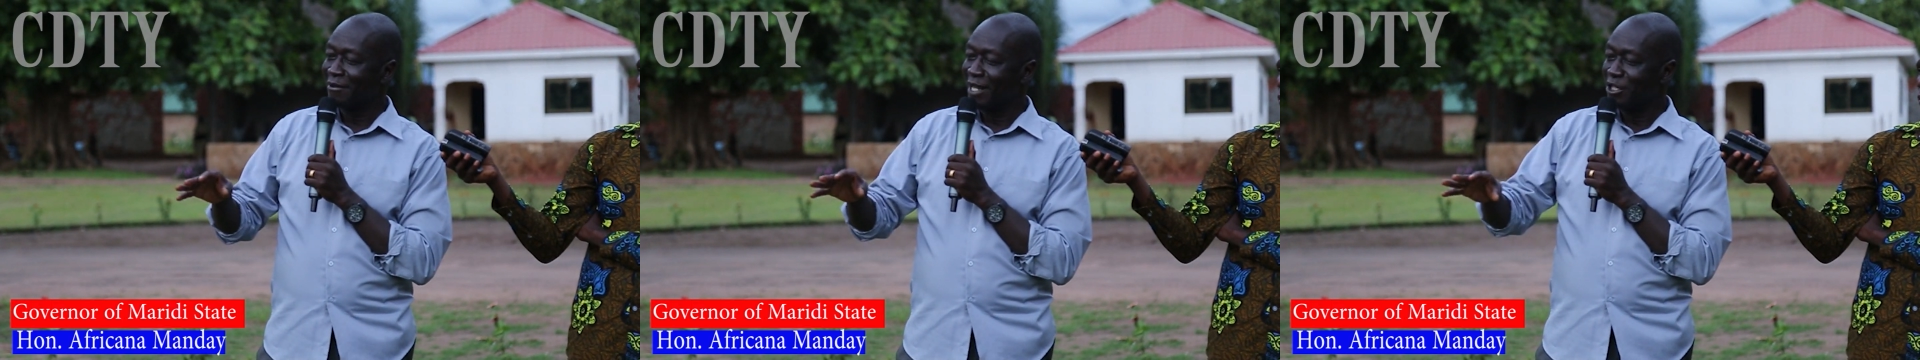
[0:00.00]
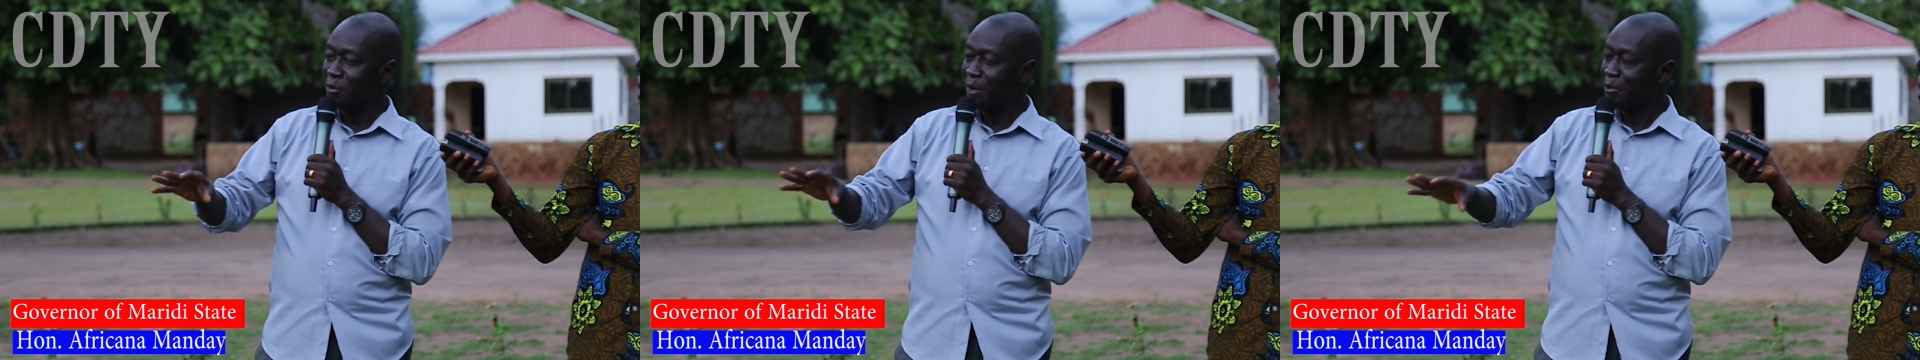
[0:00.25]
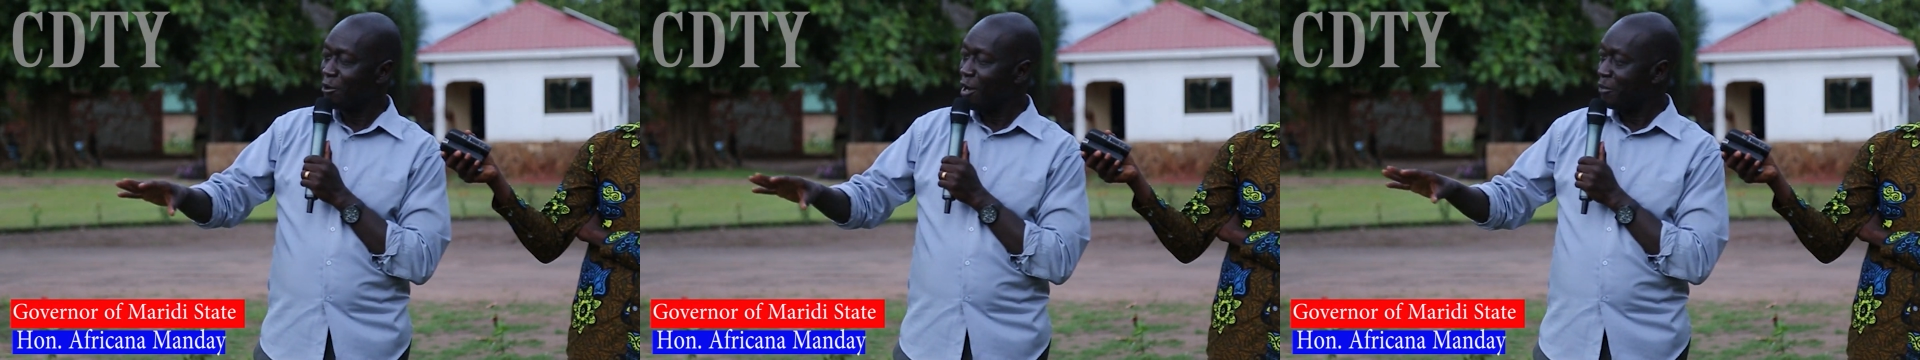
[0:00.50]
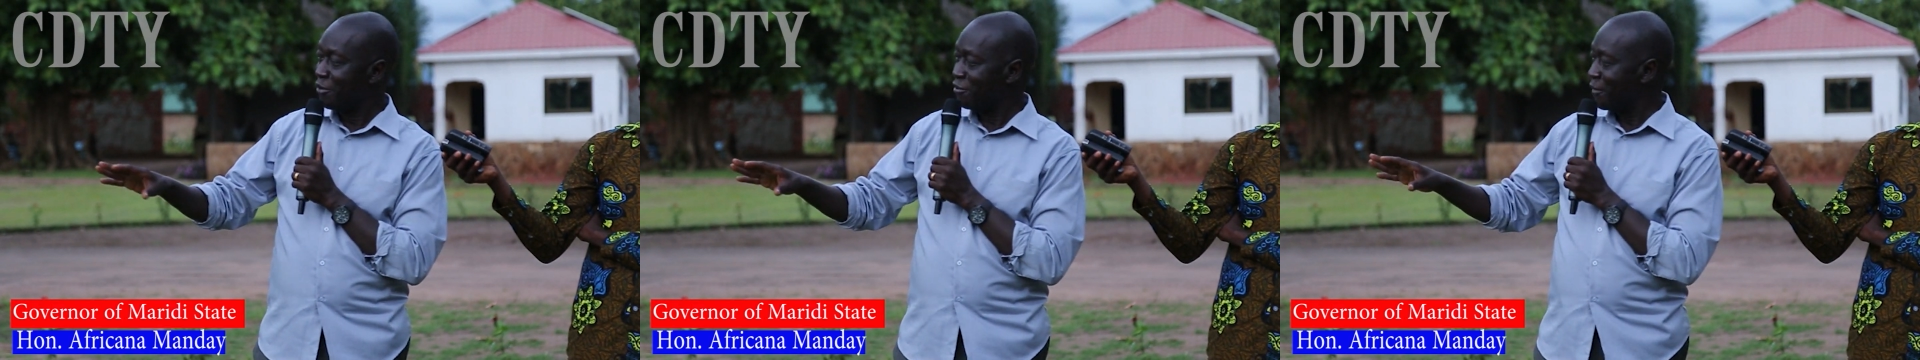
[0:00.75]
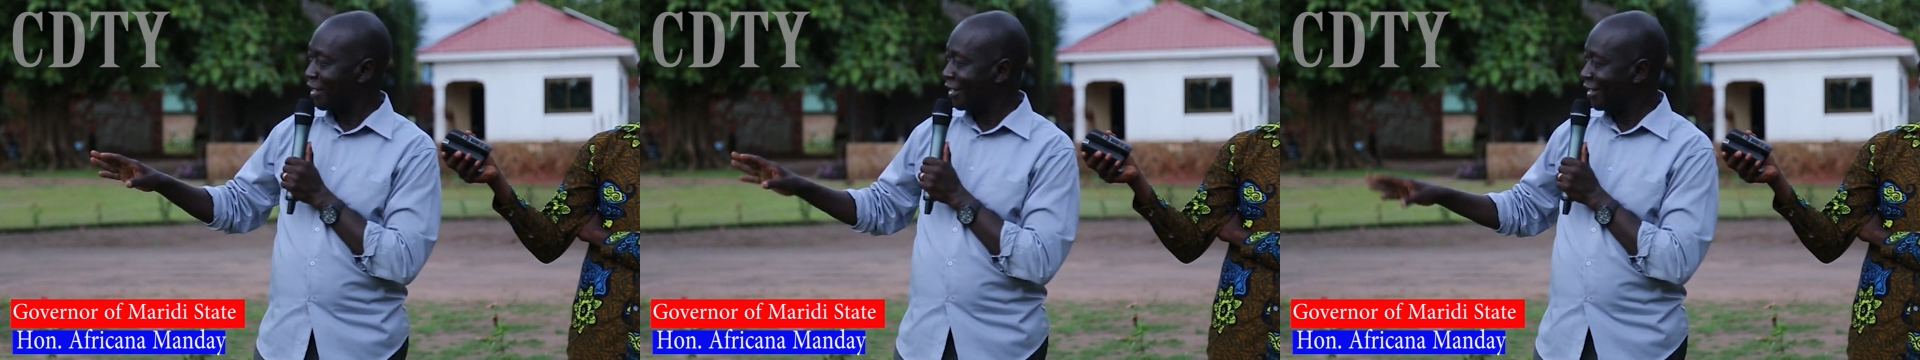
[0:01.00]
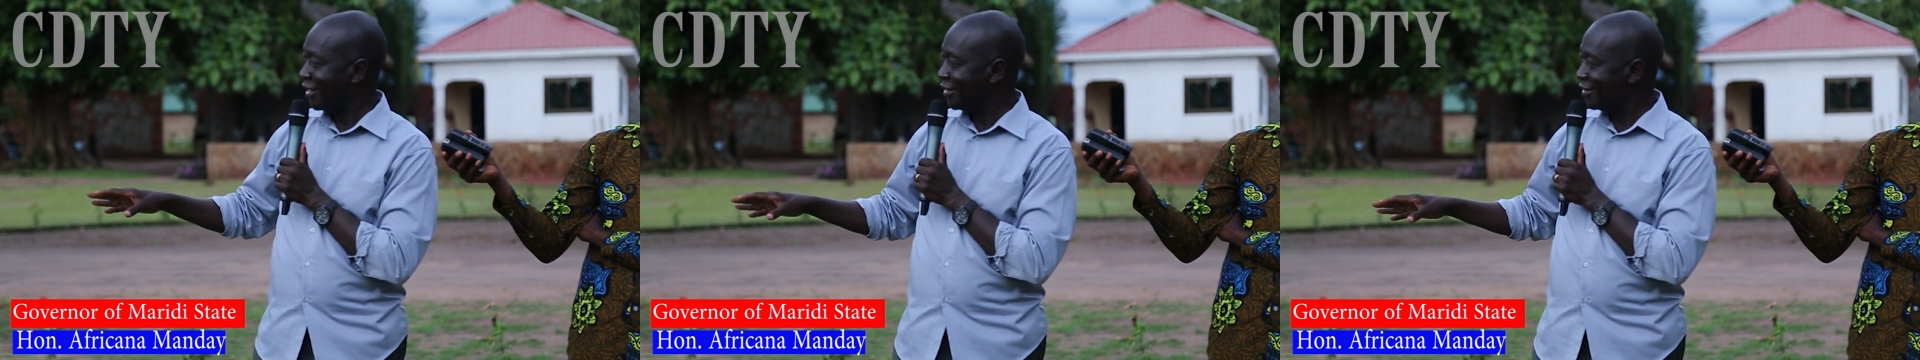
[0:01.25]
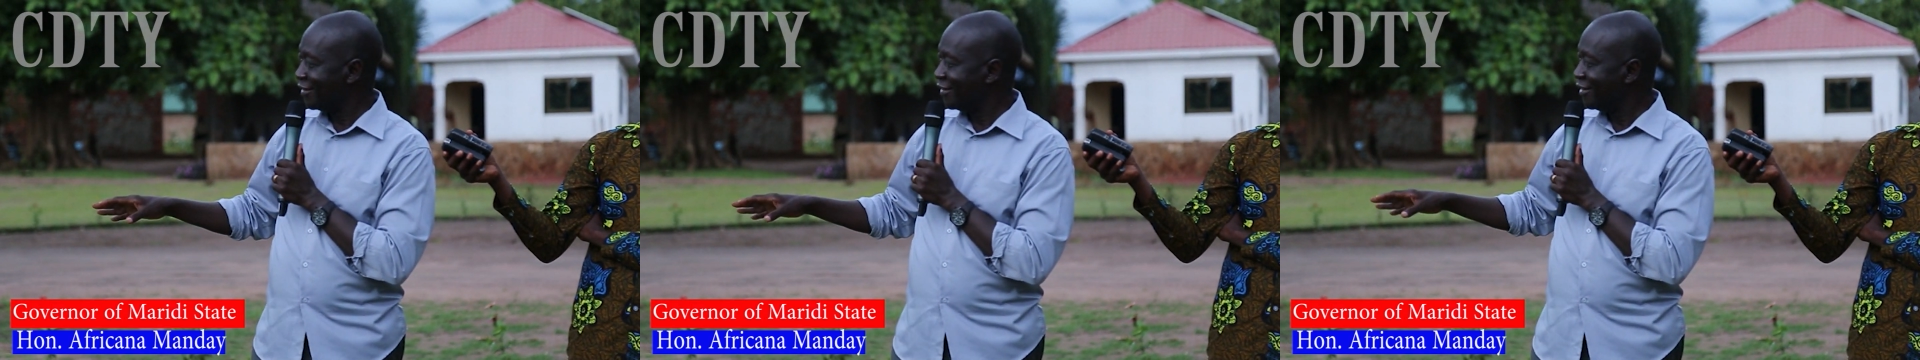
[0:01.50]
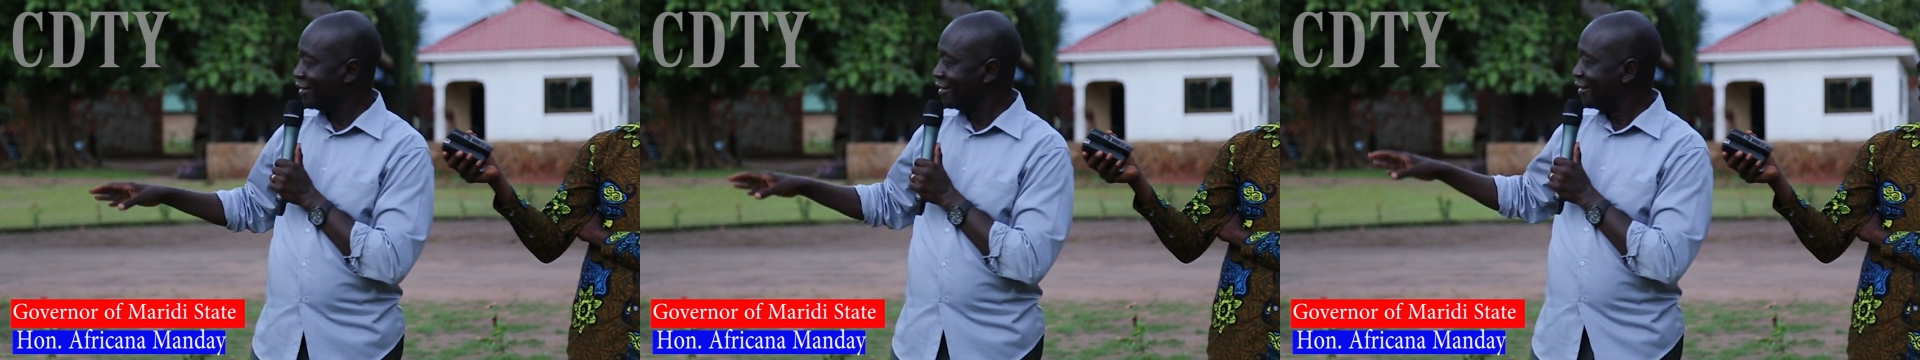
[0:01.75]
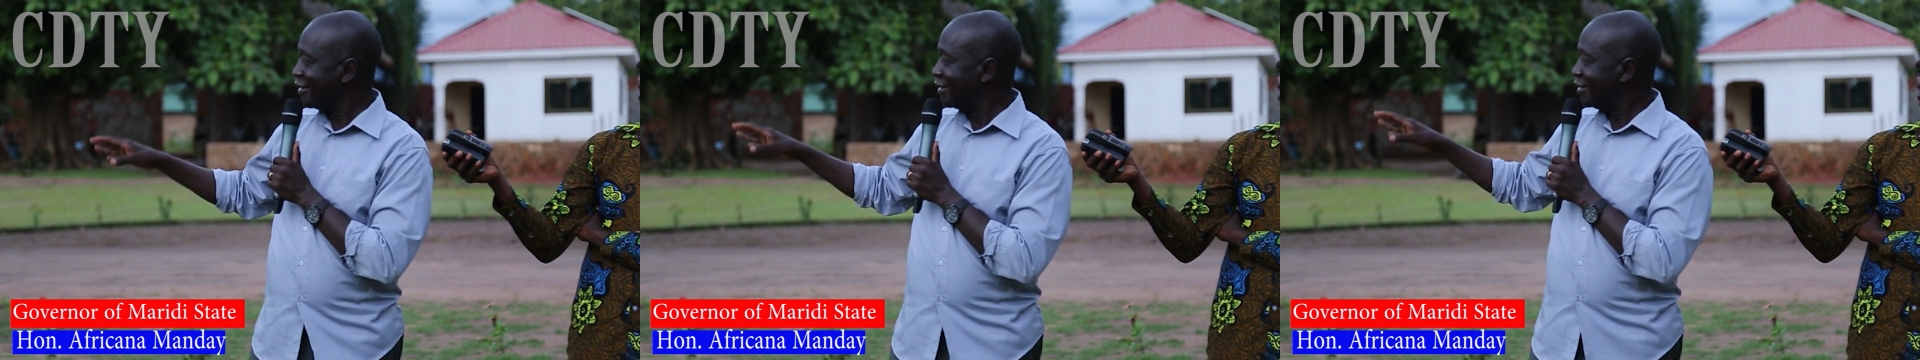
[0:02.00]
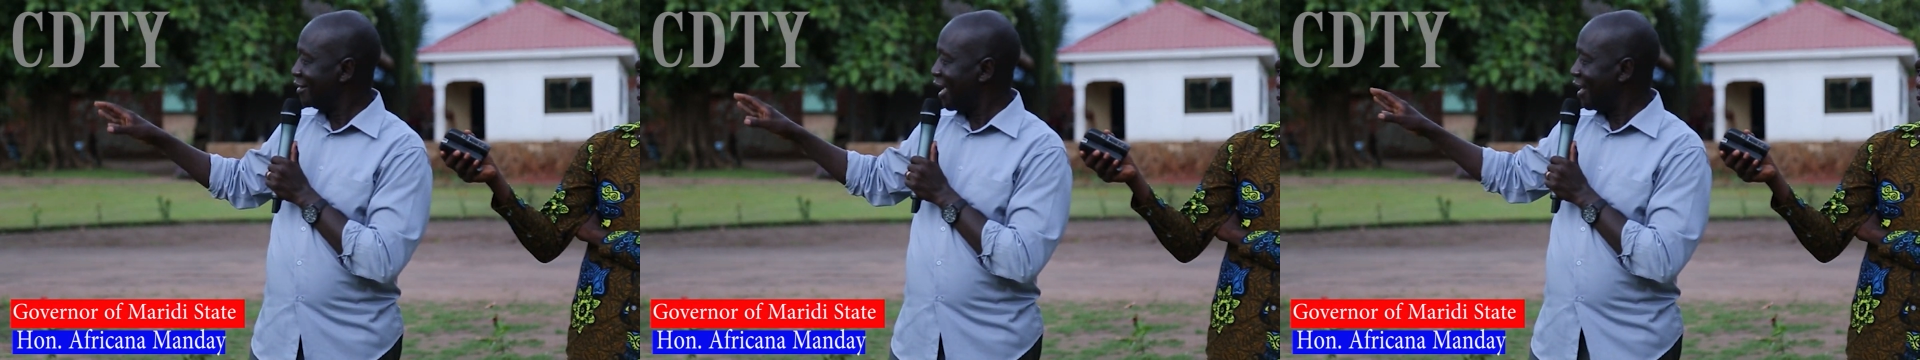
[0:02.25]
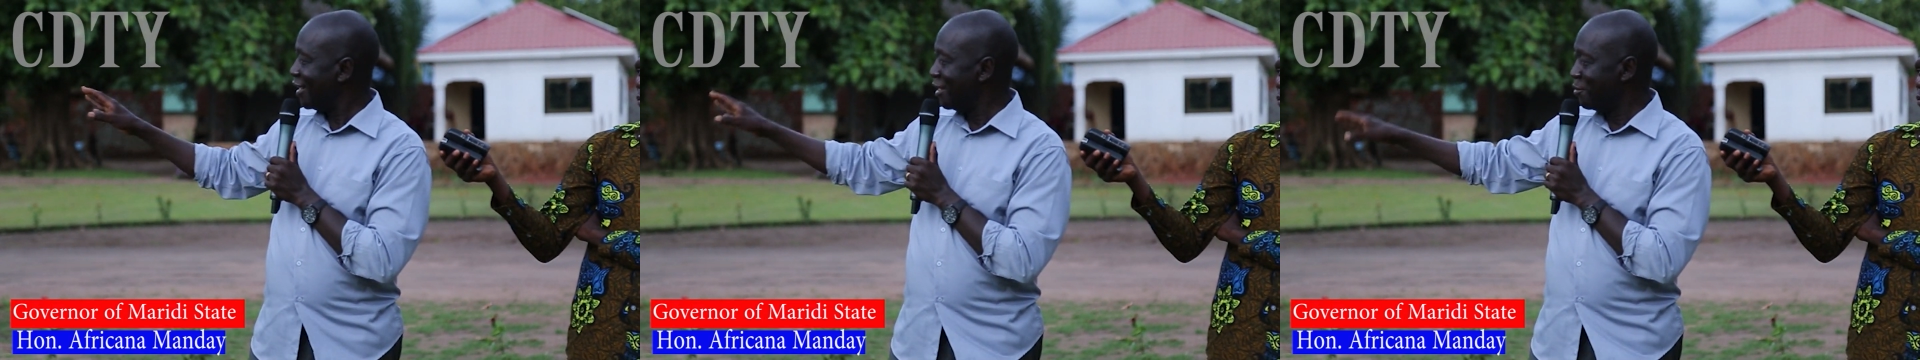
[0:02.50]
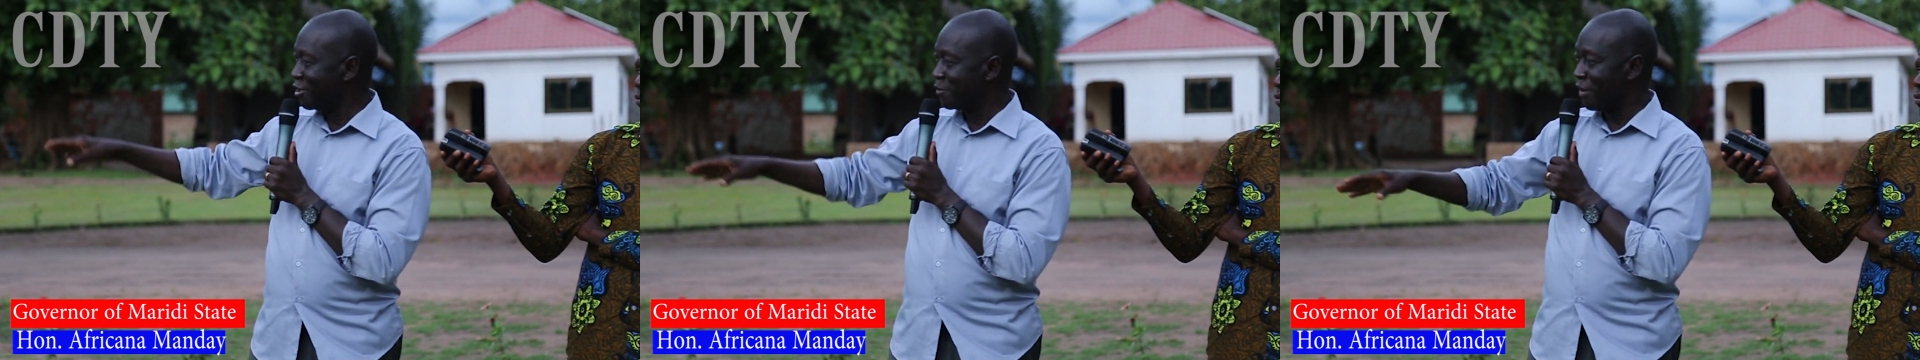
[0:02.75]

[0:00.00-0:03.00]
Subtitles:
when you people are performing here, Dani was